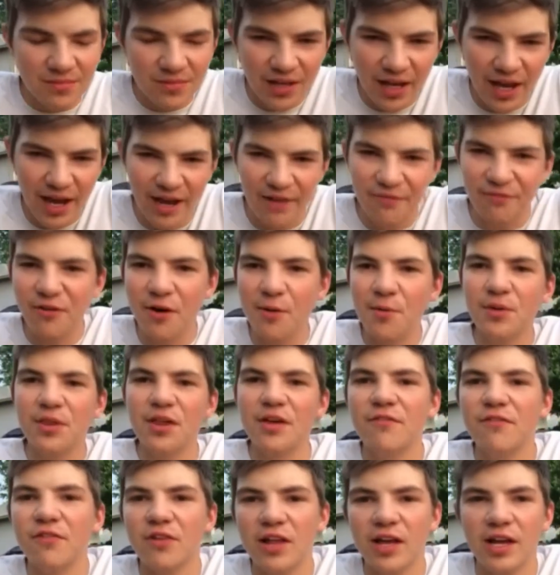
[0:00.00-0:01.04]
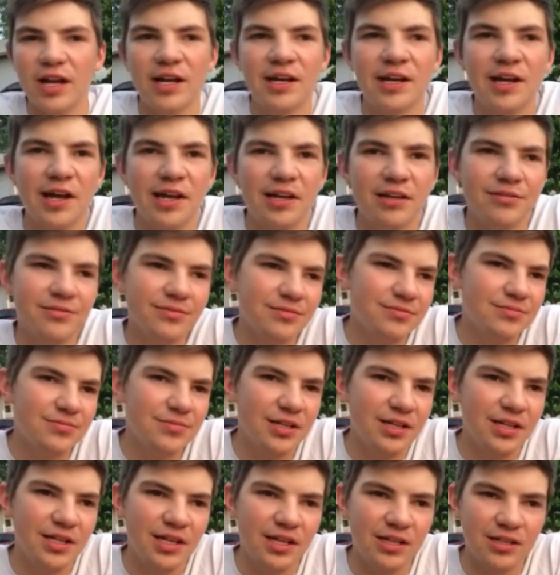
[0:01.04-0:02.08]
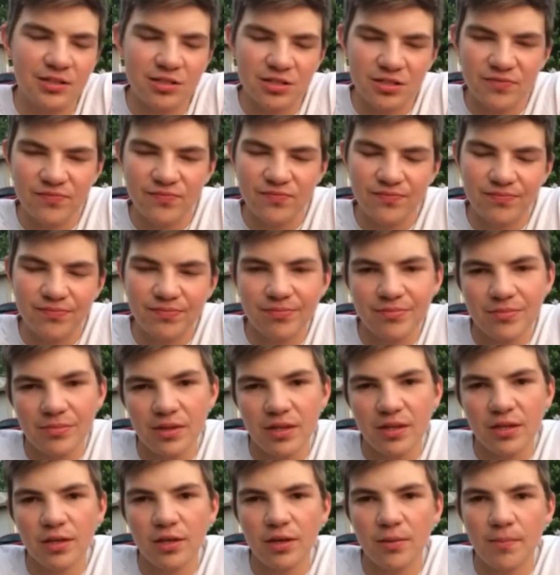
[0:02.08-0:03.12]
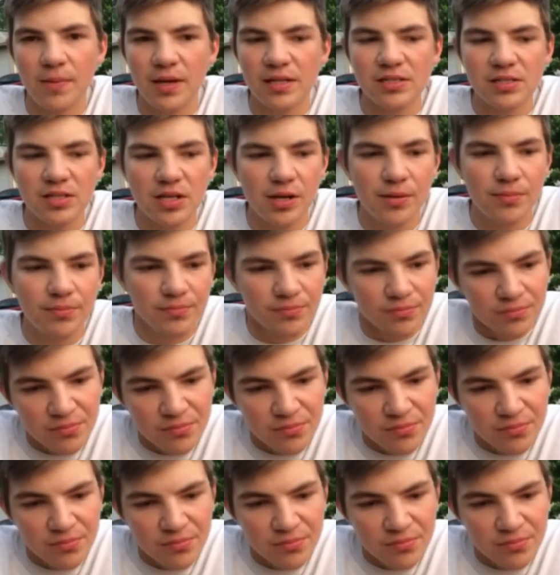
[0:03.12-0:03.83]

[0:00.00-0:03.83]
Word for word: I had fun with it for like a night and then it just messed up.